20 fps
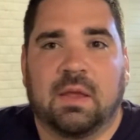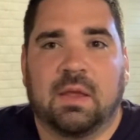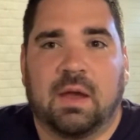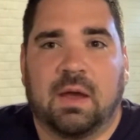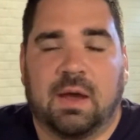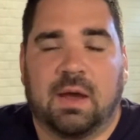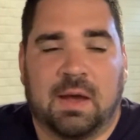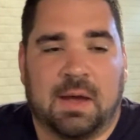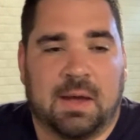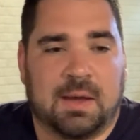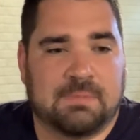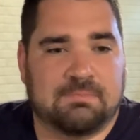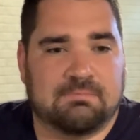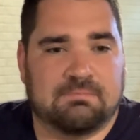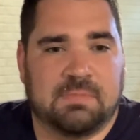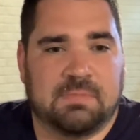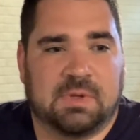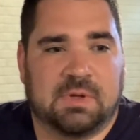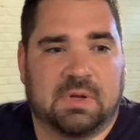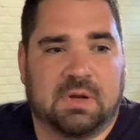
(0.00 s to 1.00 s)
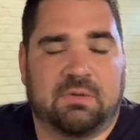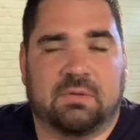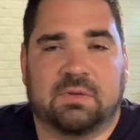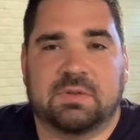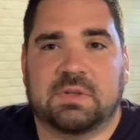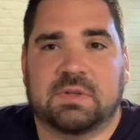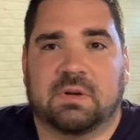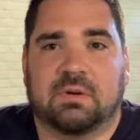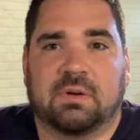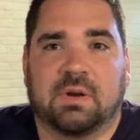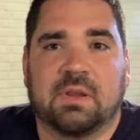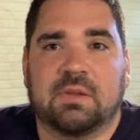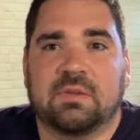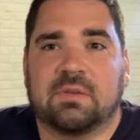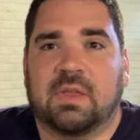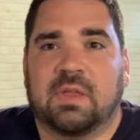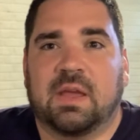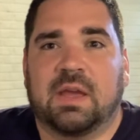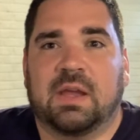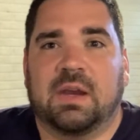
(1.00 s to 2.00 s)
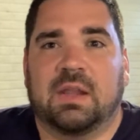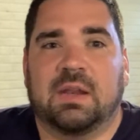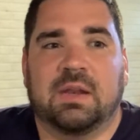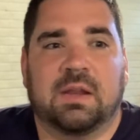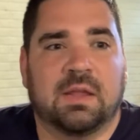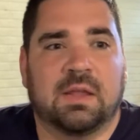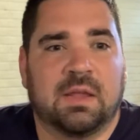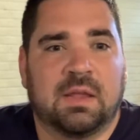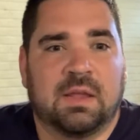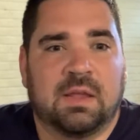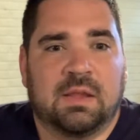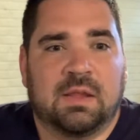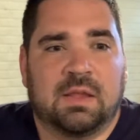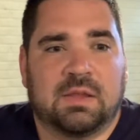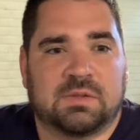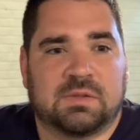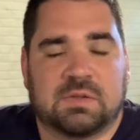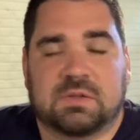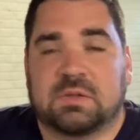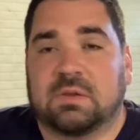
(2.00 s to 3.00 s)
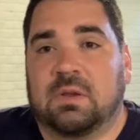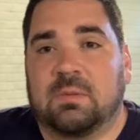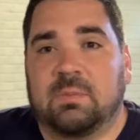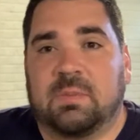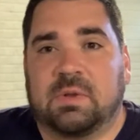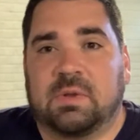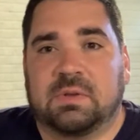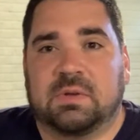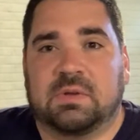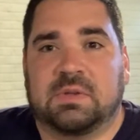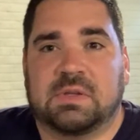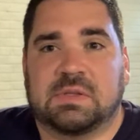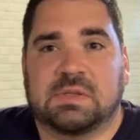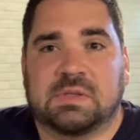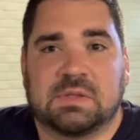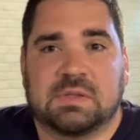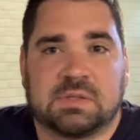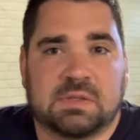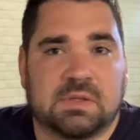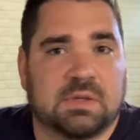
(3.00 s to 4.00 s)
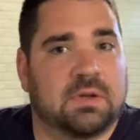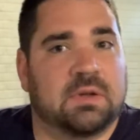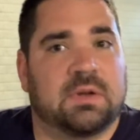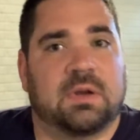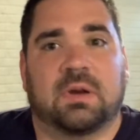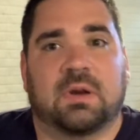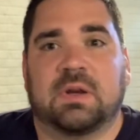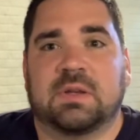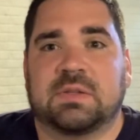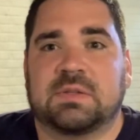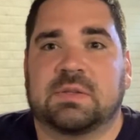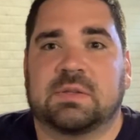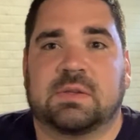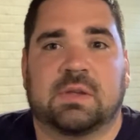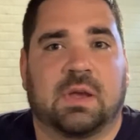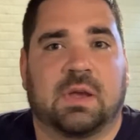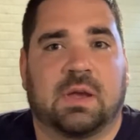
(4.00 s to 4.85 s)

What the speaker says: Everyone's gonna run into that, and as you slowly build your distance and your endurance,